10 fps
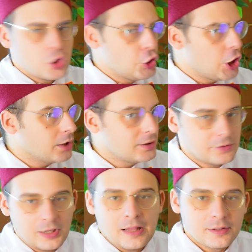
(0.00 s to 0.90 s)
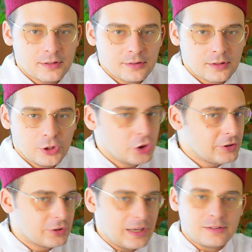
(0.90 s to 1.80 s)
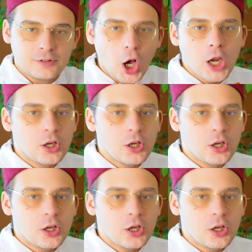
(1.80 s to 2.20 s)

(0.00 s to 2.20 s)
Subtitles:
no dissonances, only